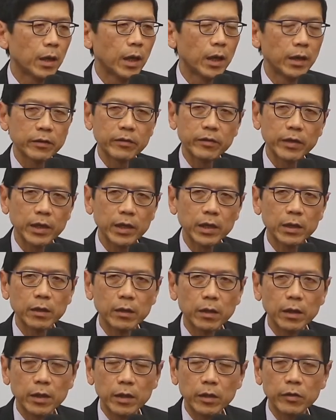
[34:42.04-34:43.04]
And the
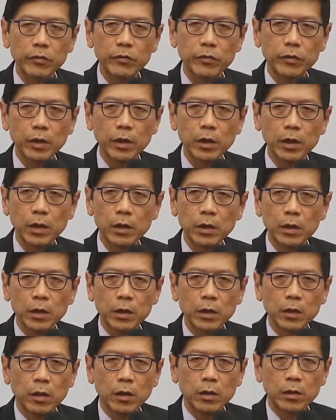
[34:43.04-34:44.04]
second is
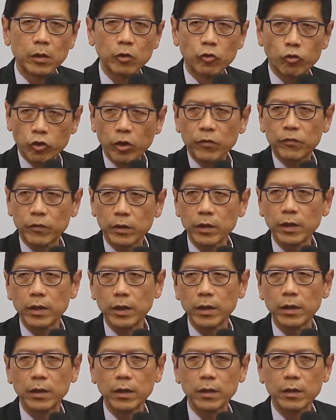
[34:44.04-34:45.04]
the shift,
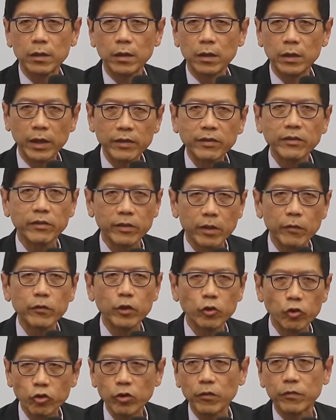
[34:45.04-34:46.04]
the
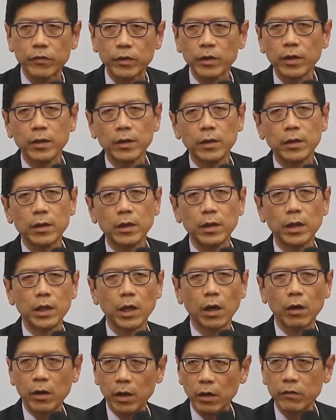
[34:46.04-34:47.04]
necessary shift
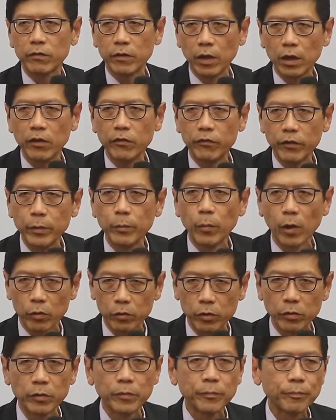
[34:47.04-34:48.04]
in our health delivery
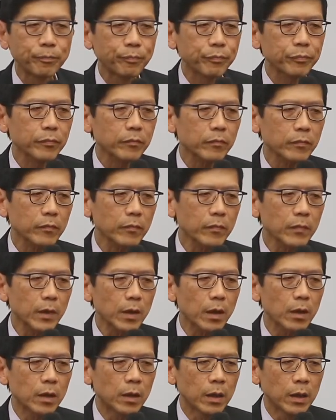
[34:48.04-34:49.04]
model.
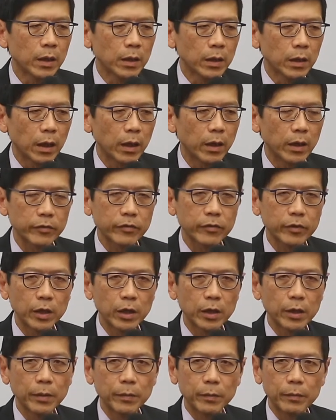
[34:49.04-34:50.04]
As
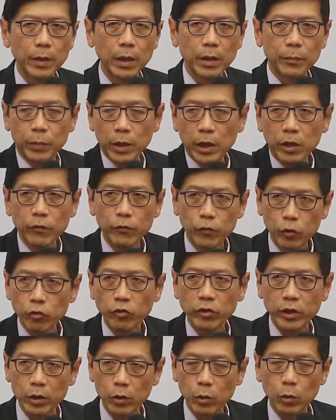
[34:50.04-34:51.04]

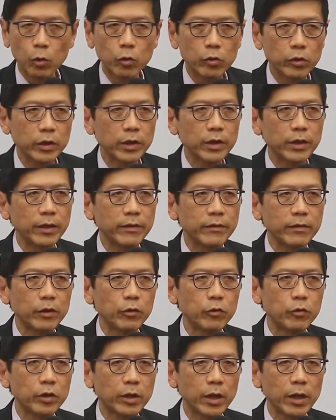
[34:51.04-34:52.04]
individuals get older, they
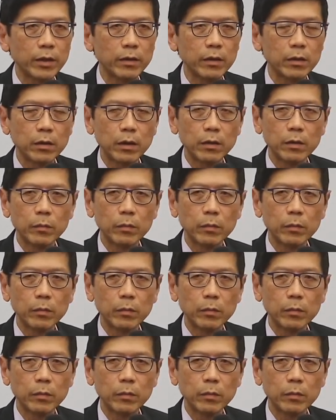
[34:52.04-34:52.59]
tend to get